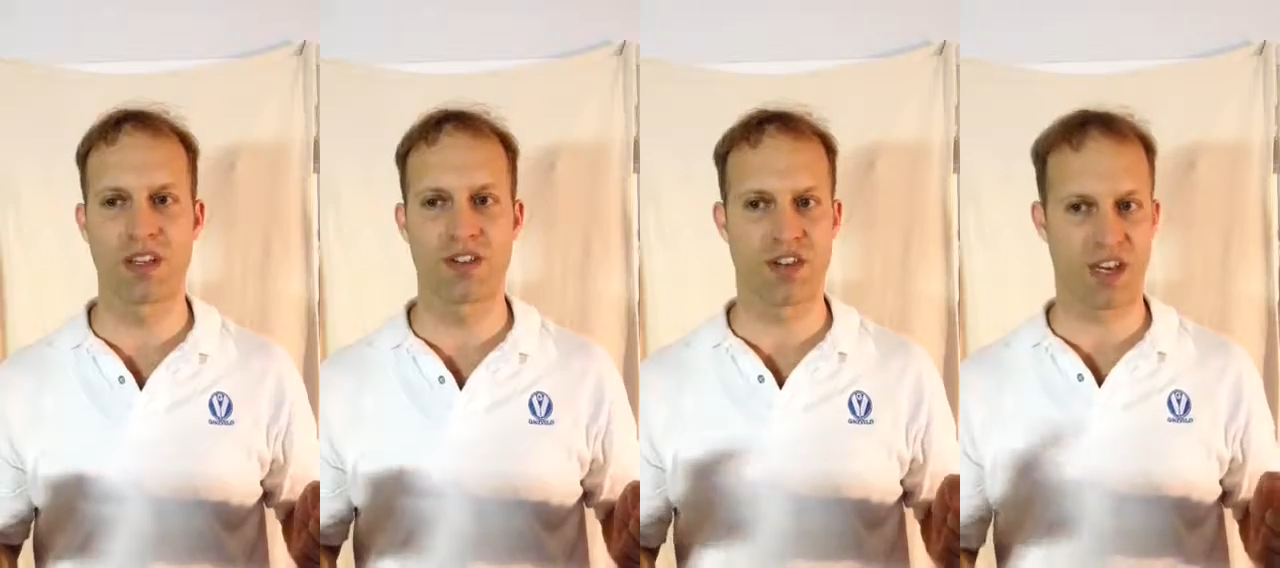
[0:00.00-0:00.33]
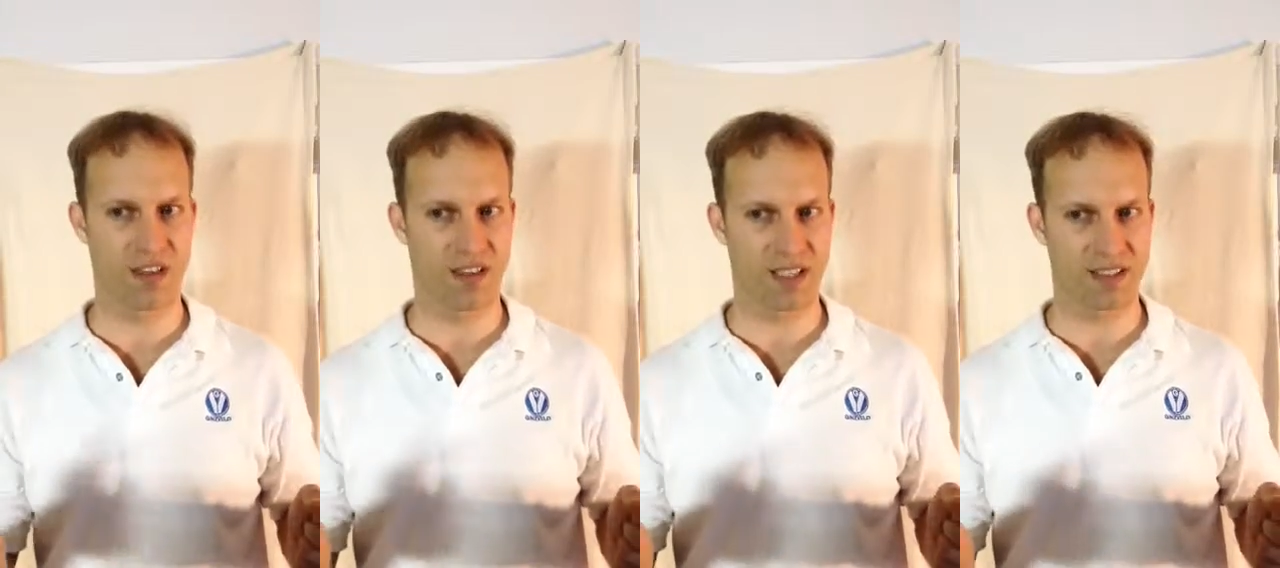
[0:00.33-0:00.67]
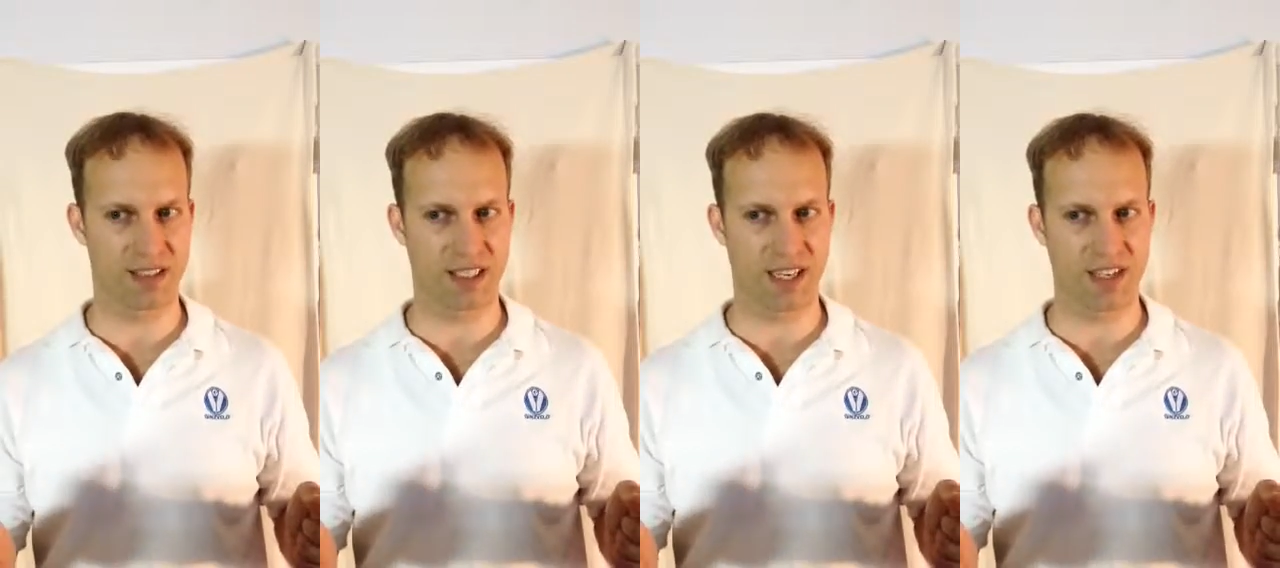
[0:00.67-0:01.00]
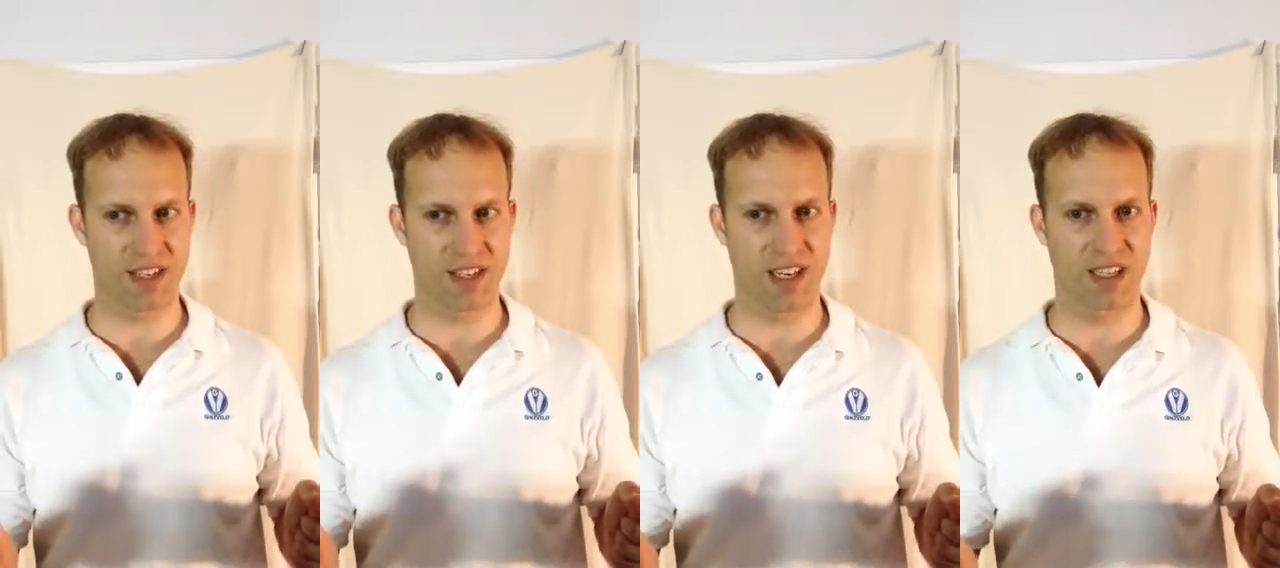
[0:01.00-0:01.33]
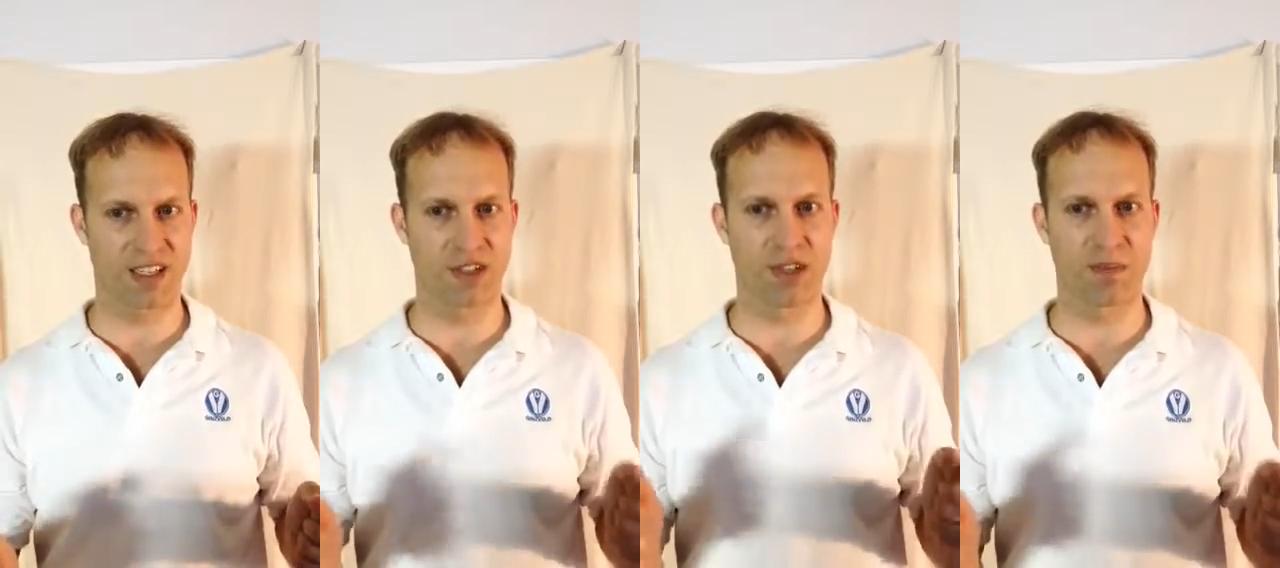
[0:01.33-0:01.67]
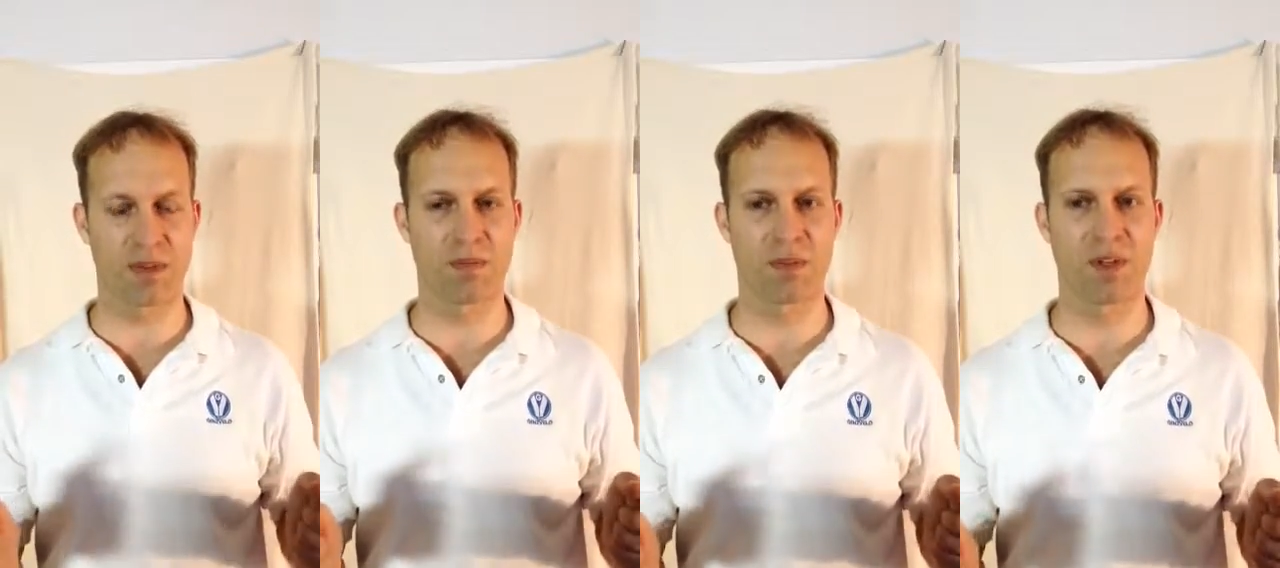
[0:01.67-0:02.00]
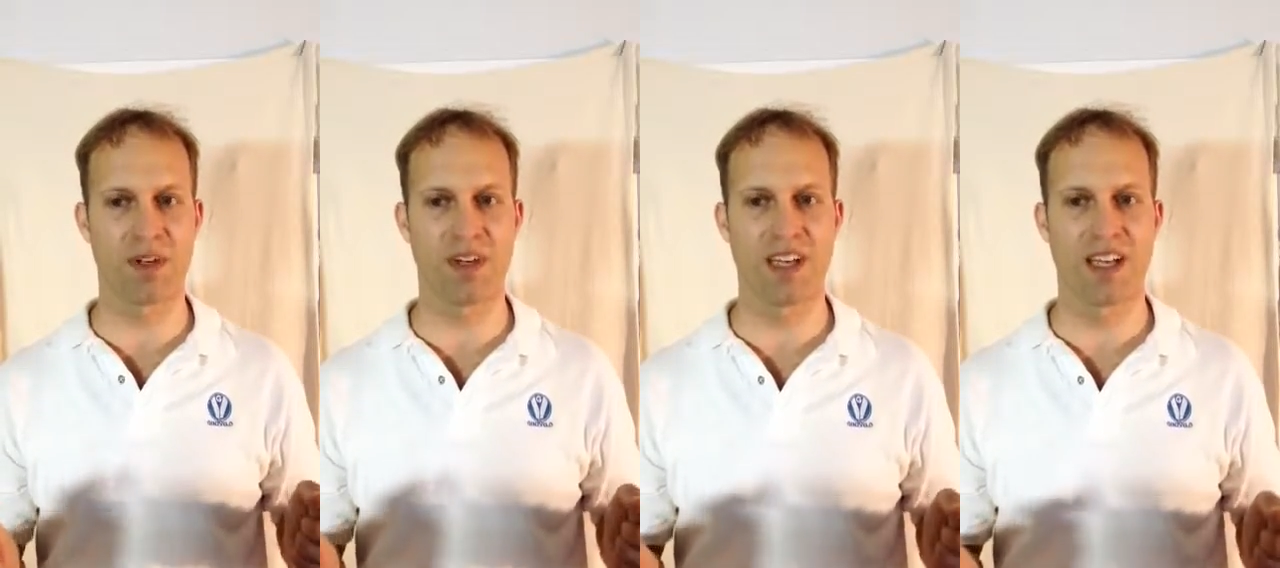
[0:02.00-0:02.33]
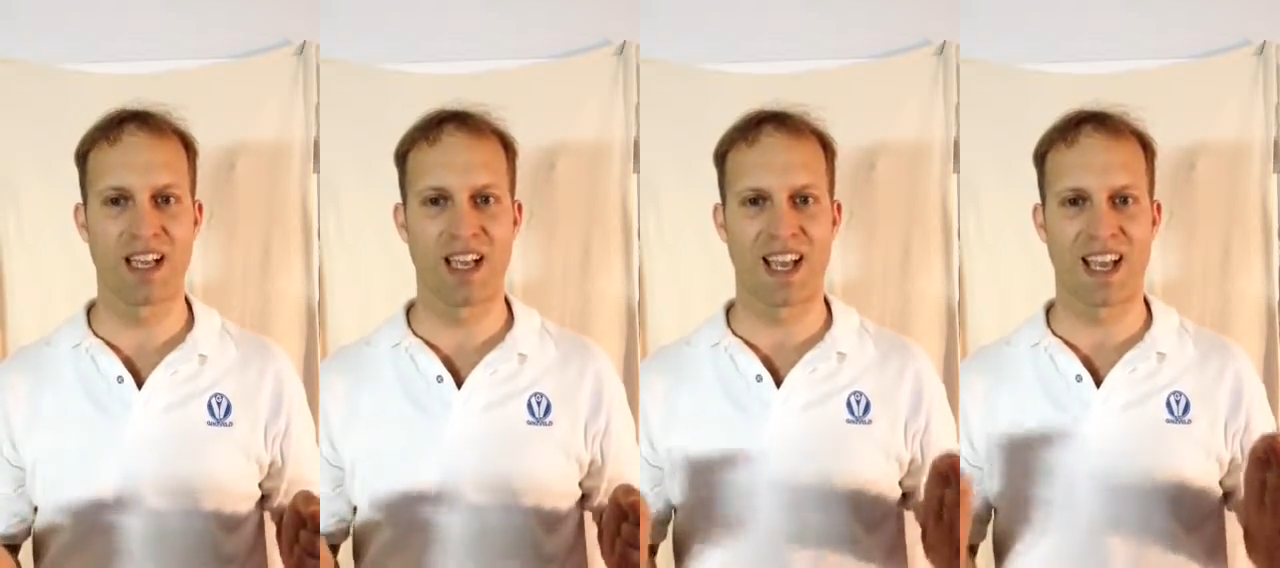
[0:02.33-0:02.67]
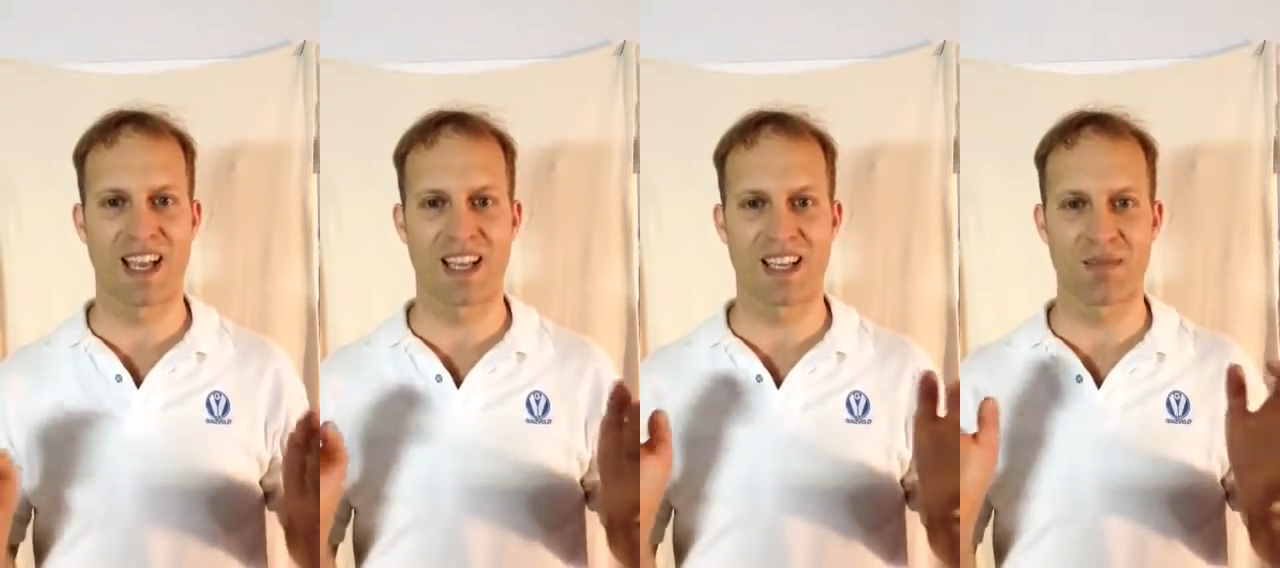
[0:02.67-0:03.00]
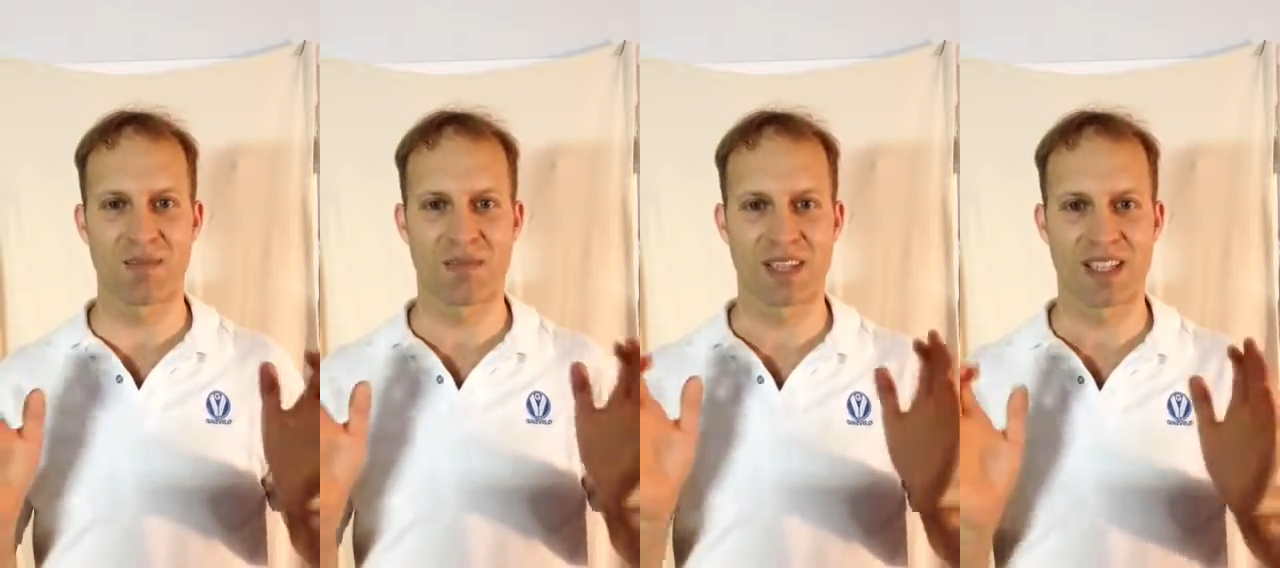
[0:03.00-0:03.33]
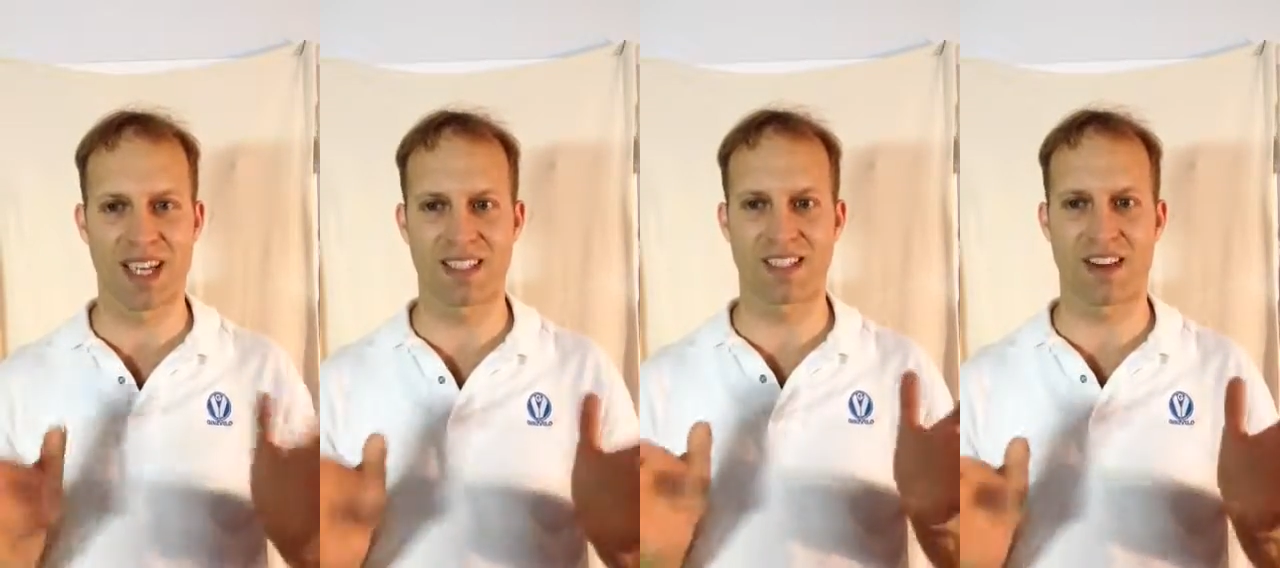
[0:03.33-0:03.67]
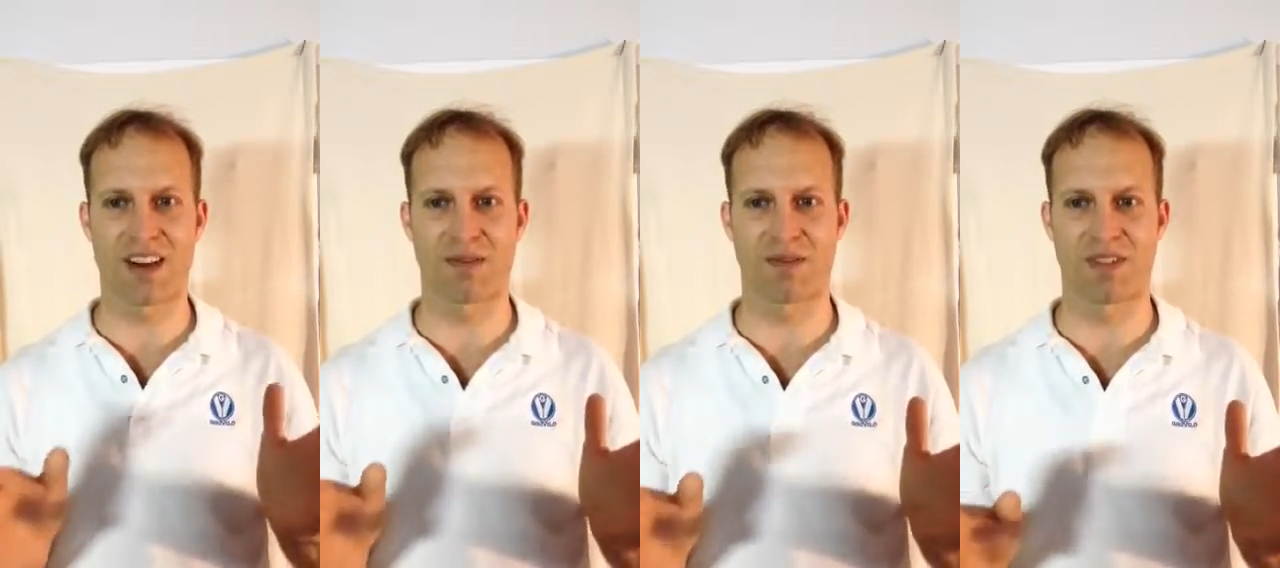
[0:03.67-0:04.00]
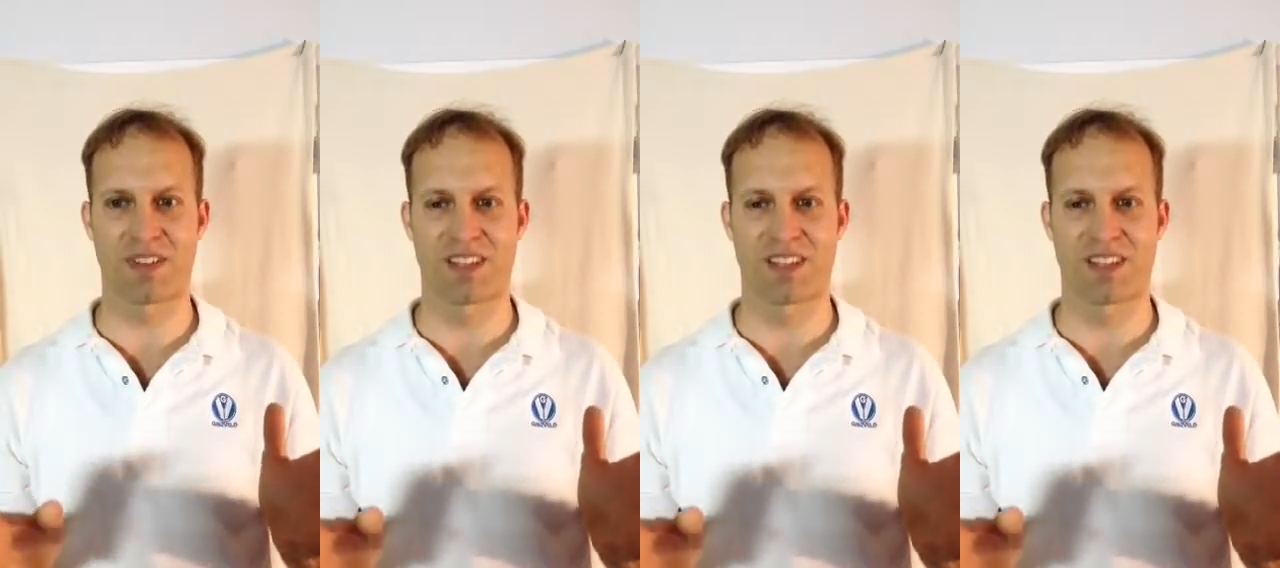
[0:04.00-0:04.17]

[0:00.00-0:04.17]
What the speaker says: check your destination on the trip computer, and blast off.